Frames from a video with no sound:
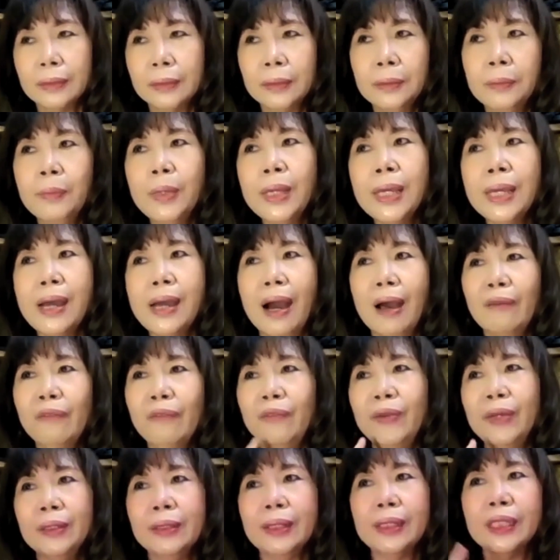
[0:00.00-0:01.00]
To me, I
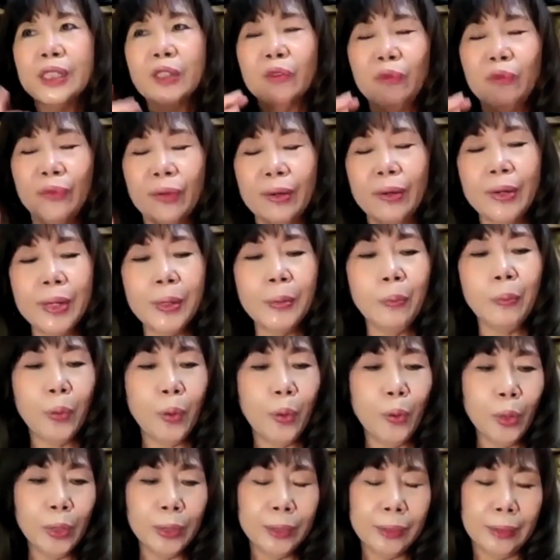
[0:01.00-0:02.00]
feel it's very
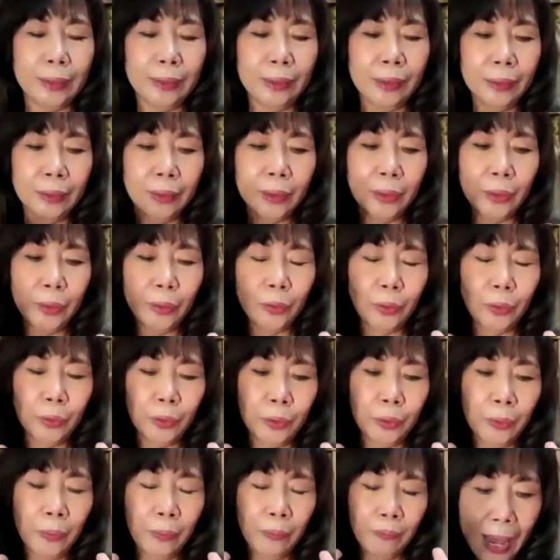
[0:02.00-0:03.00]
important
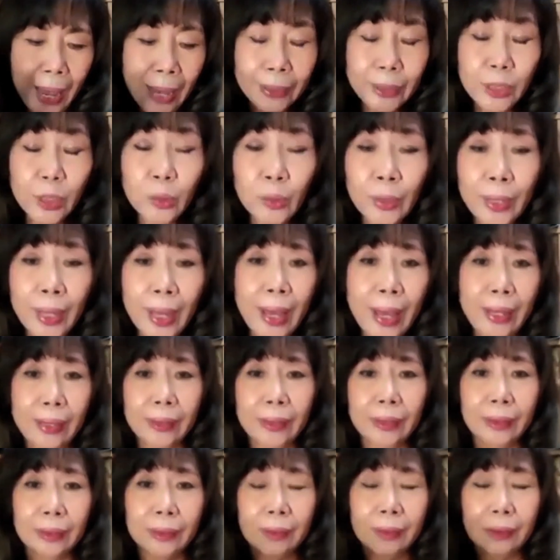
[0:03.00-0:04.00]
to
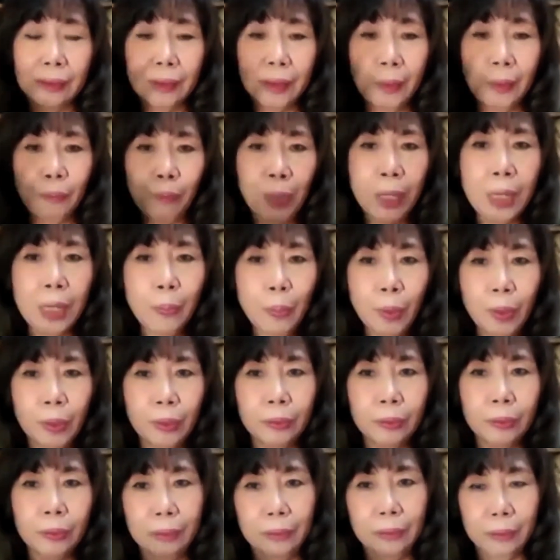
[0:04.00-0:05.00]
educate the
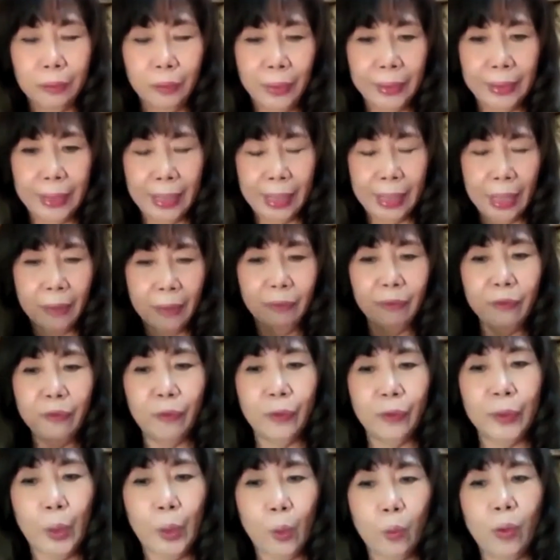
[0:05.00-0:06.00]
people when they come
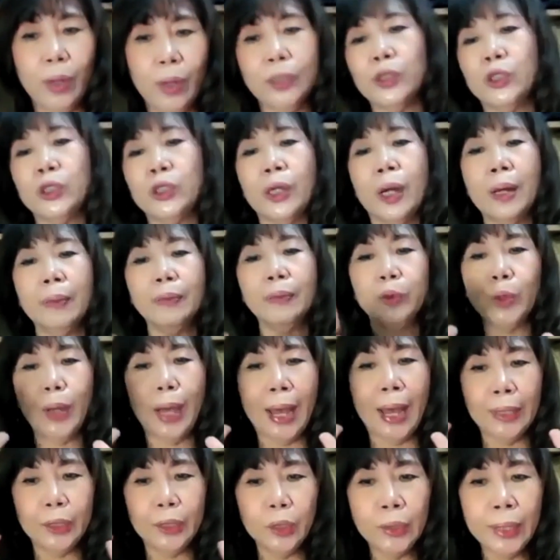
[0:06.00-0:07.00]
for the workshop,
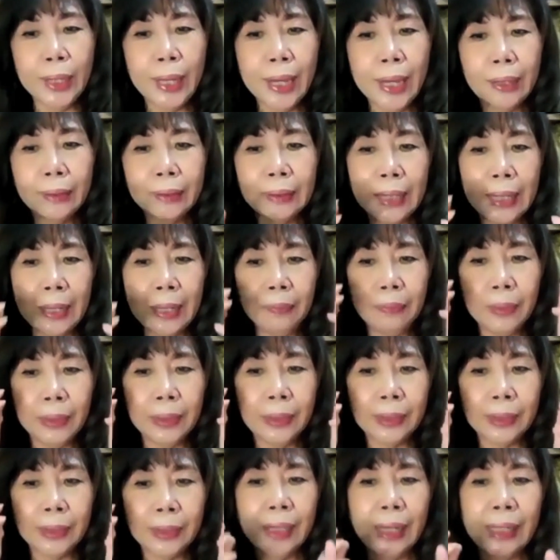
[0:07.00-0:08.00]
to educate them
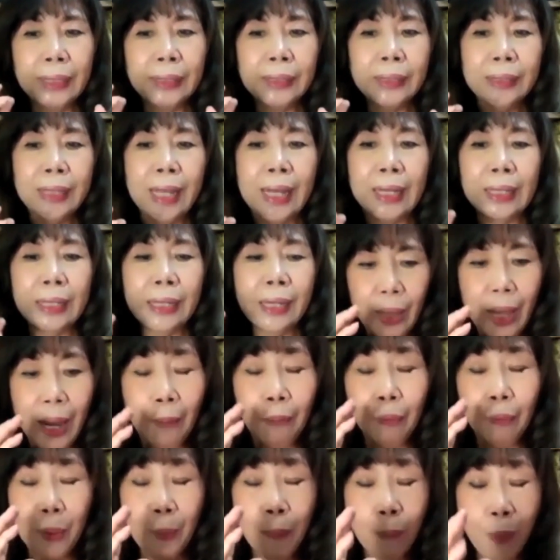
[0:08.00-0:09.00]
in the sense that they
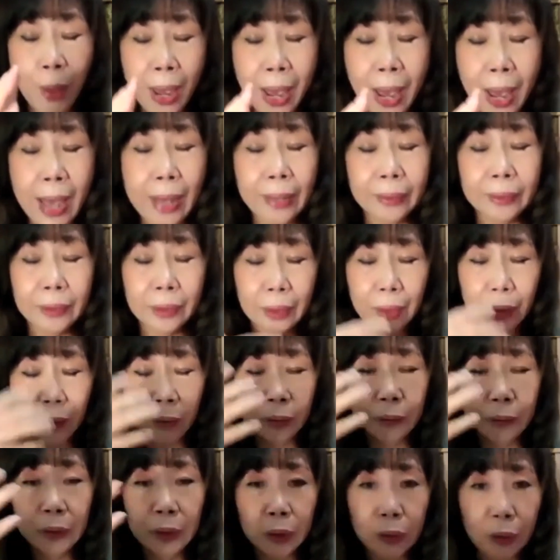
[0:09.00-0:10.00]
are prepared to
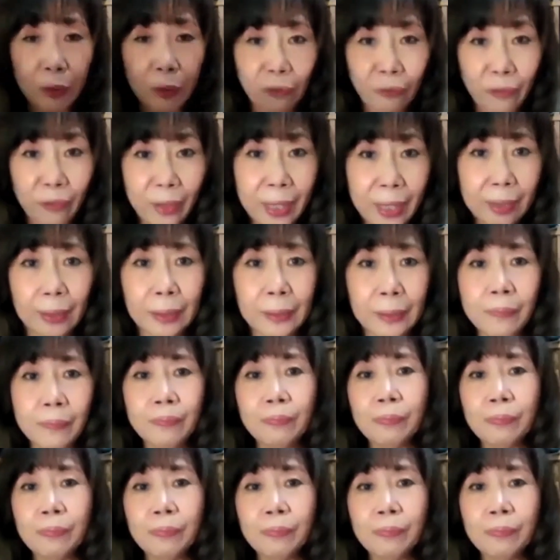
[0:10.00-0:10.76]
go into the field